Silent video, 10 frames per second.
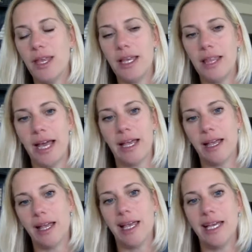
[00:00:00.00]
like
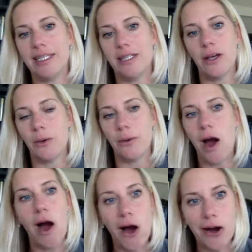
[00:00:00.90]
it's so
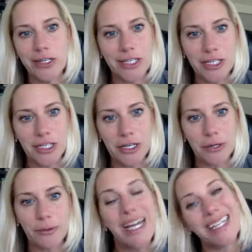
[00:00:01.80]
hard to
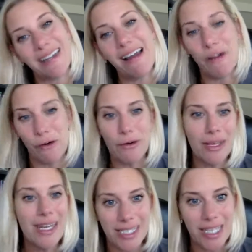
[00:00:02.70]
do. It's not
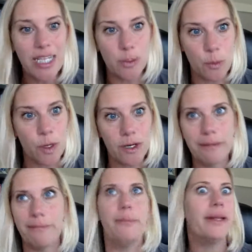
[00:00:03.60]
hard. It takes
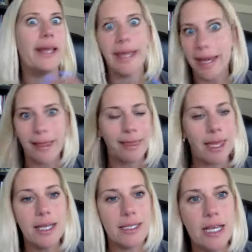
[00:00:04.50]
work, but like anything,
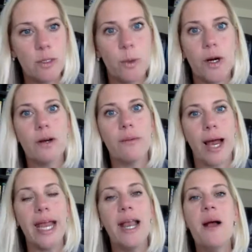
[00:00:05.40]
it takes work,
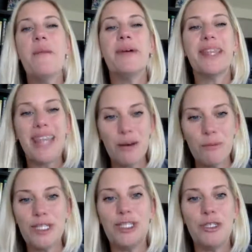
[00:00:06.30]
right? But then
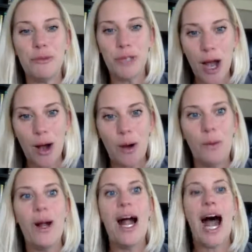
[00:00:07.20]
once you
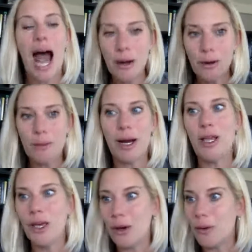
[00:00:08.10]
go, I don't know about
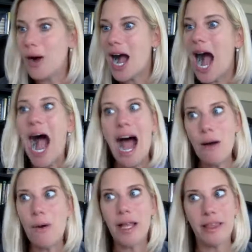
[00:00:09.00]
you, I
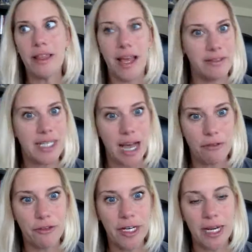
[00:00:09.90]
want the lifestyle
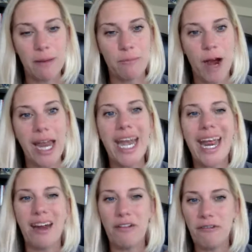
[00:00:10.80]
freedom, right?
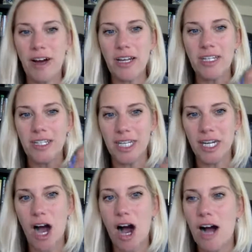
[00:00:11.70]
And the funnel
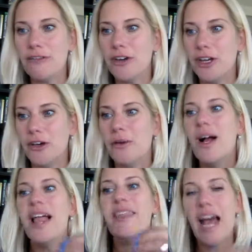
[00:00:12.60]
could offer
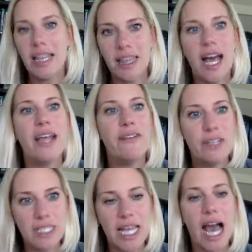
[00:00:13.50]
you that
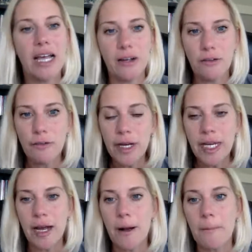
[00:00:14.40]
lifestyle
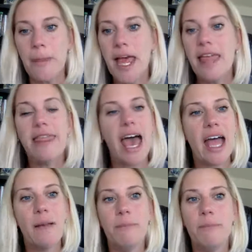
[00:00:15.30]
freedom
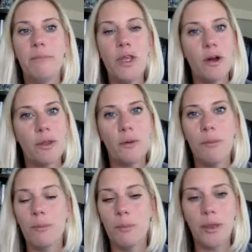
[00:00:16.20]
that,
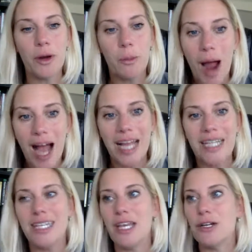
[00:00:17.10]
the
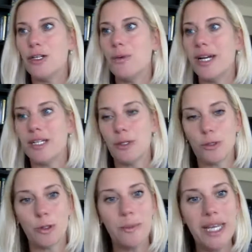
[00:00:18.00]
grind that you're doing on
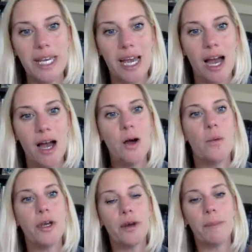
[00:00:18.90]
social media
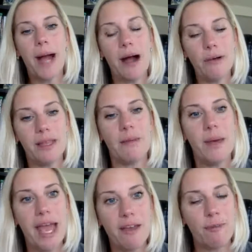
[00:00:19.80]
where you're pounding the
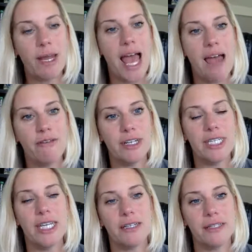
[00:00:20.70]
pavement every
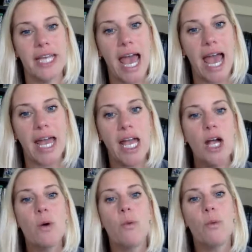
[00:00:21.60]
single day,
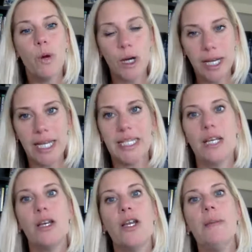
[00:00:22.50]
working to
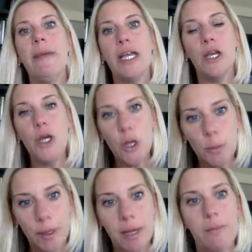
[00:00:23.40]
meet new
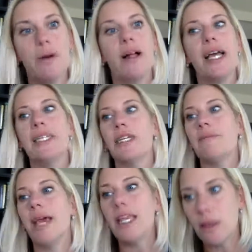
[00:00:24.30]
people and to
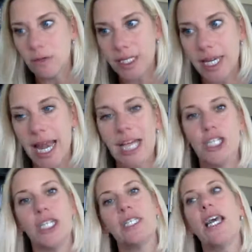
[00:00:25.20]
make those
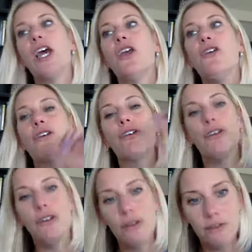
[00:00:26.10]
connections, your
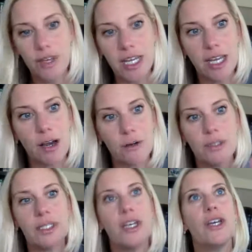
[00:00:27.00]

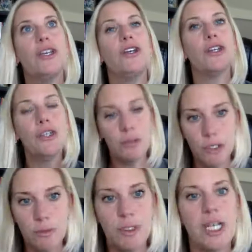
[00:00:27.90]
videos, your
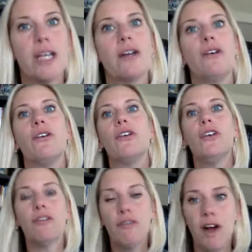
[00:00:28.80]
YouTube channel,
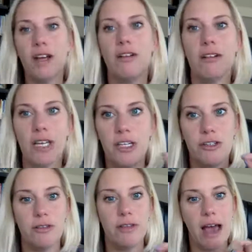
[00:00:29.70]
your funnel can
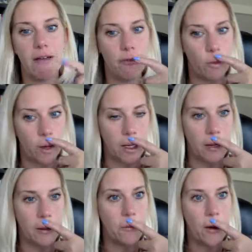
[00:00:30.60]
do that for you,